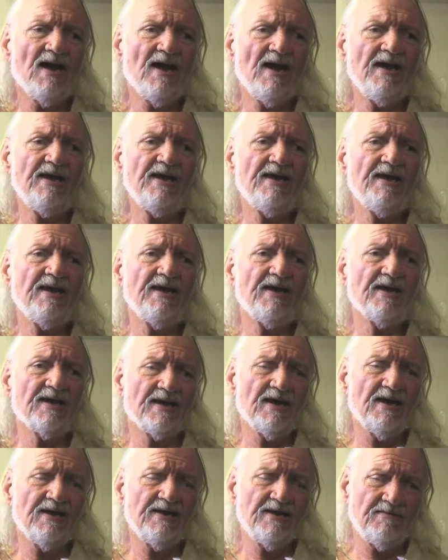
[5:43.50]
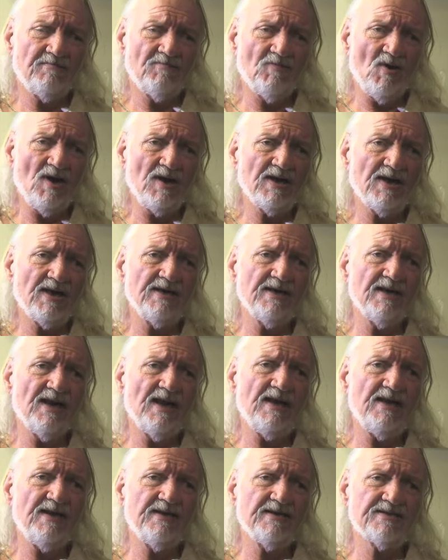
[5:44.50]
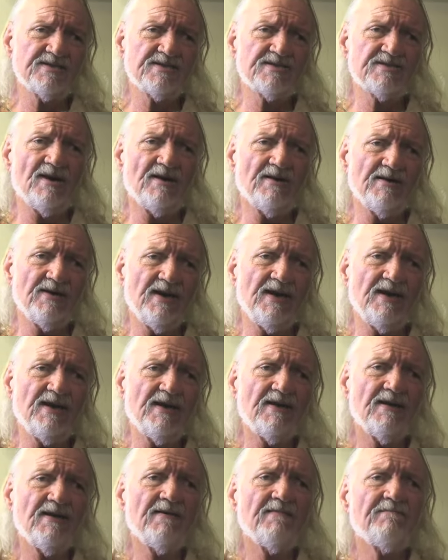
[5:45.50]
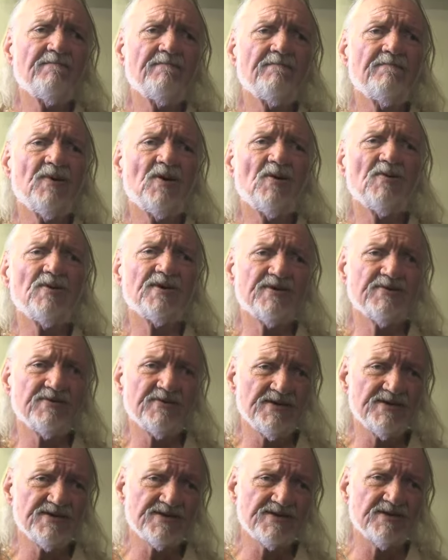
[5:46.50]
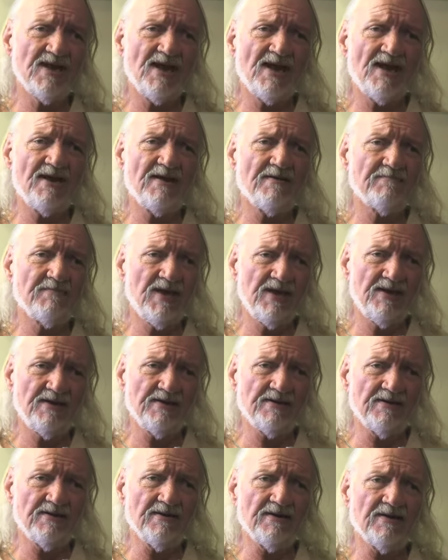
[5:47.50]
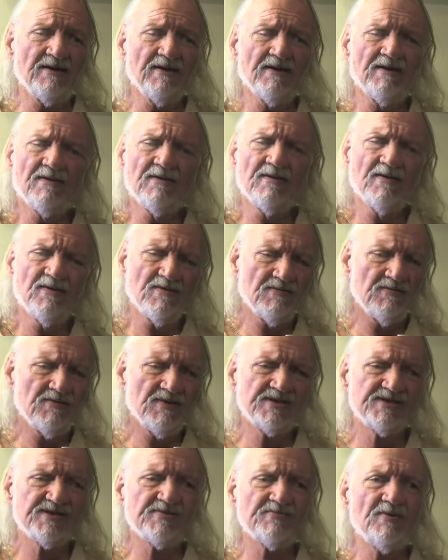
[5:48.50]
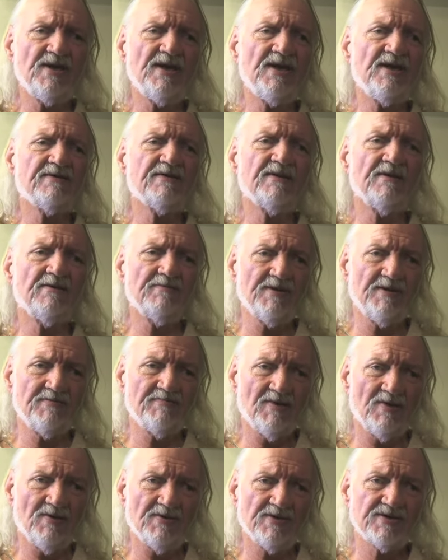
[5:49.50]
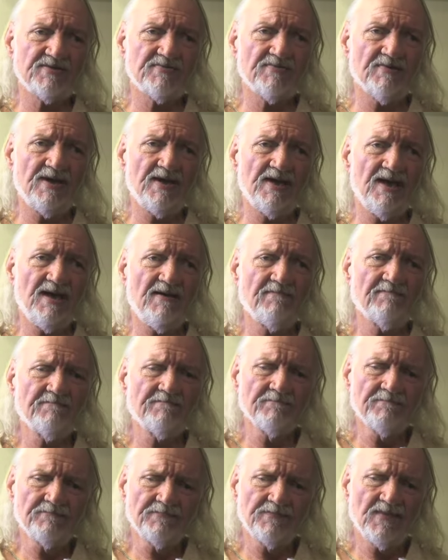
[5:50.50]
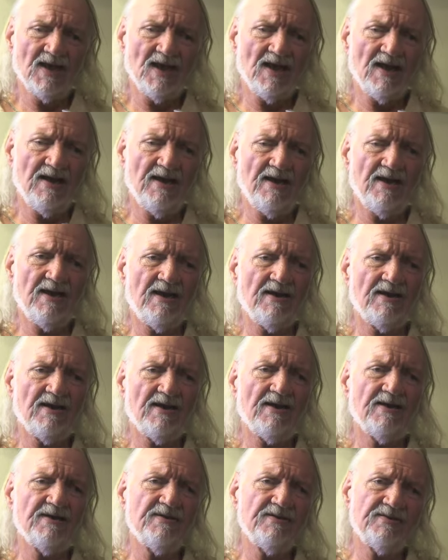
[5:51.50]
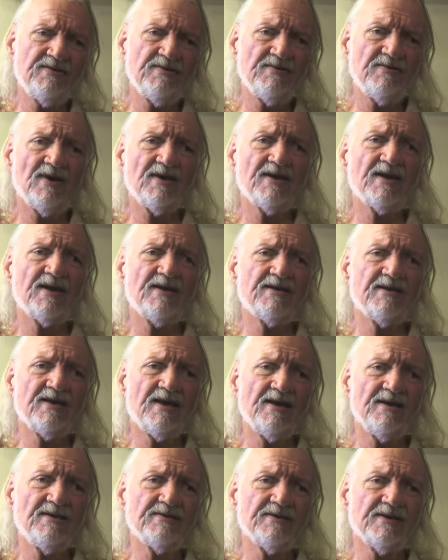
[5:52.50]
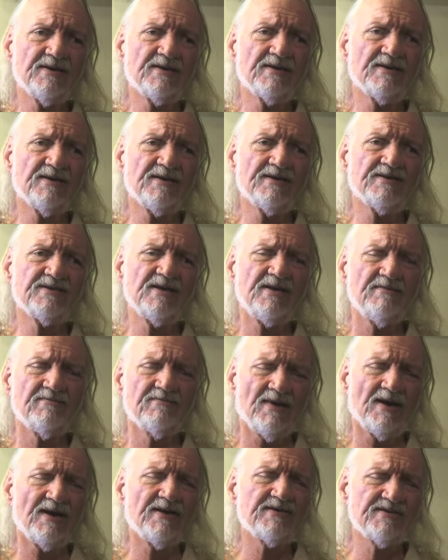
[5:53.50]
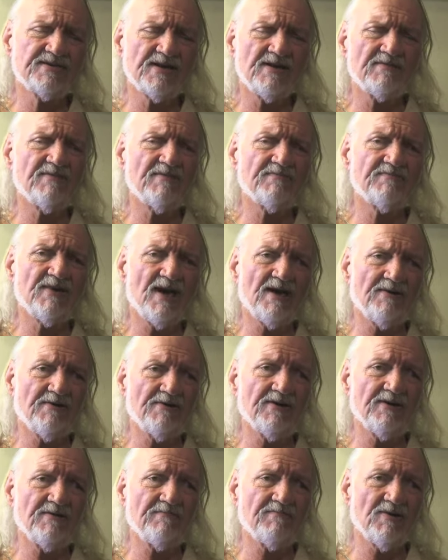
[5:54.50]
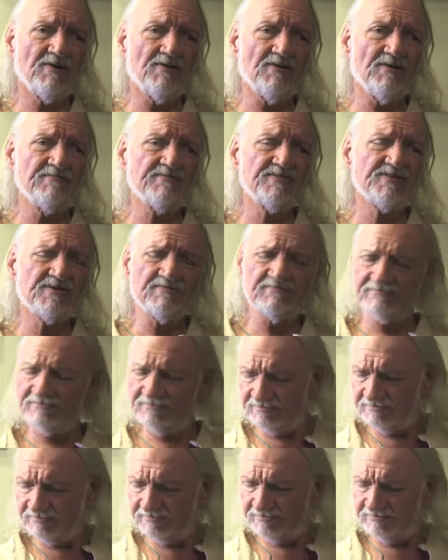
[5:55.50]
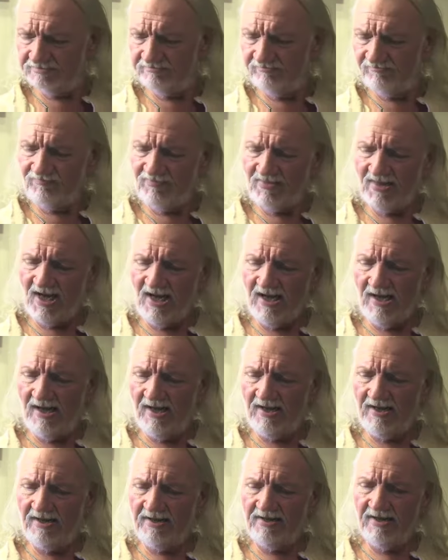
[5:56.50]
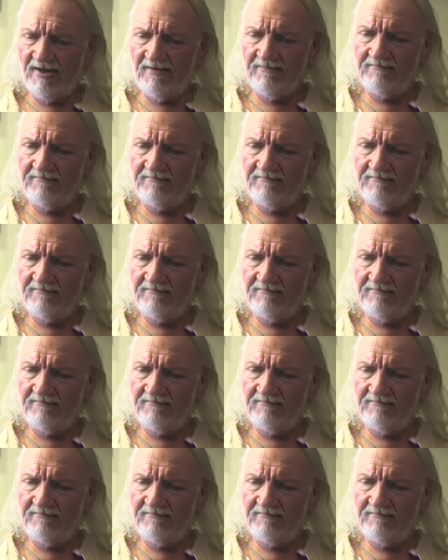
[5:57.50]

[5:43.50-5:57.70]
"Hey, a guy named Wally Lane is starting a poetry slam here. Once a week there'll be poets reading, and you two ought to get together," because he'd read some of my early poems. And